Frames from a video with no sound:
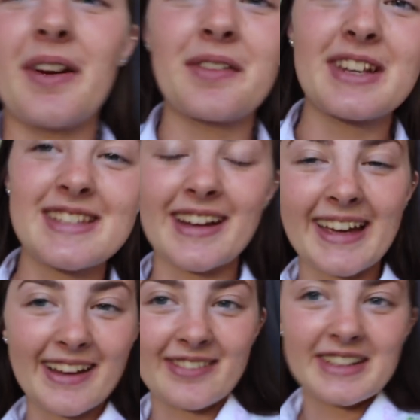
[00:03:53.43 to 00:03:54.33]
gonna start
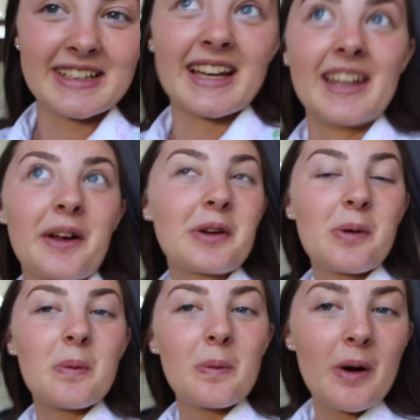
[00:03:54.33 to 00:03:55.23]
getting ready at like
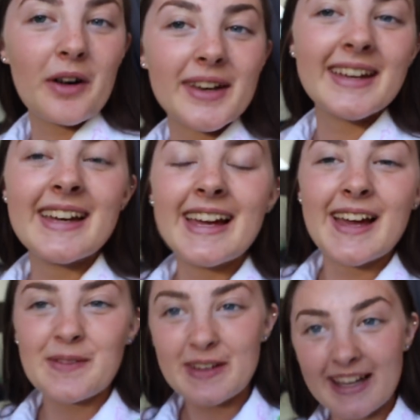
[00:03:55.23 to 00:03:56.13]
1.
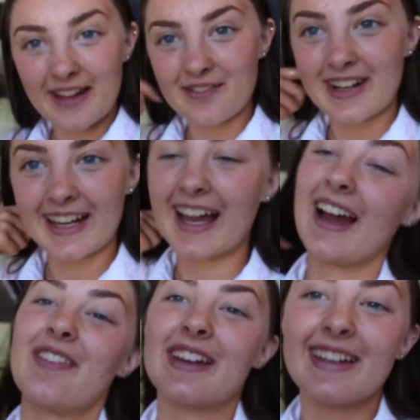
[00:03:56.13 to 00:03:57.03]
But yeah, I'm really
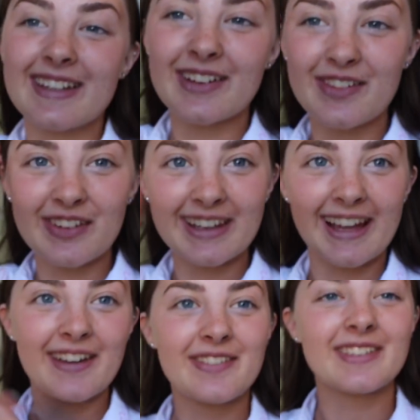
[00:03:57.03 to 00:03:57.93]
happy to have
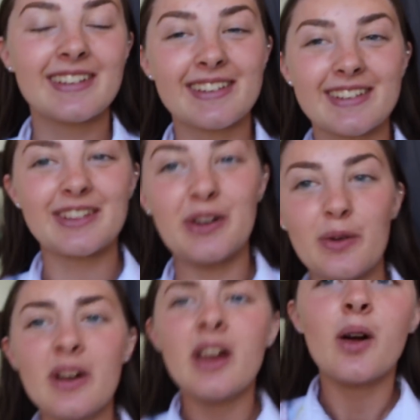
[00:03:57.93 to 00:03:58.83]
left
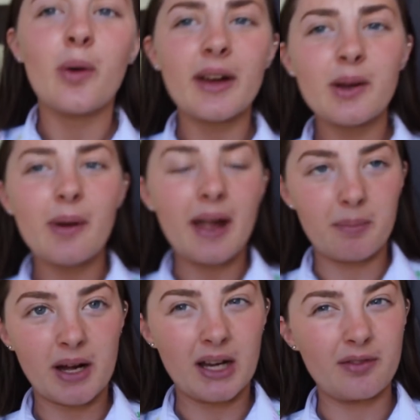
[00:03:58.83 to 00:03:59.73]
school. Well, in a way,
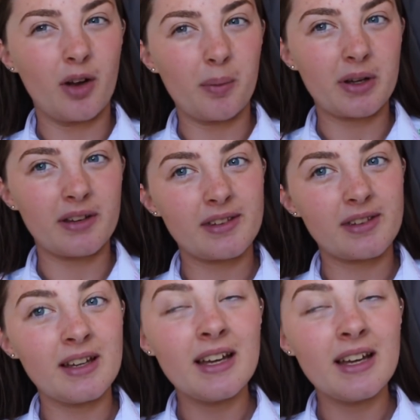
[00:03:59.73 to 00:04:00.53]
I'm kind of not, because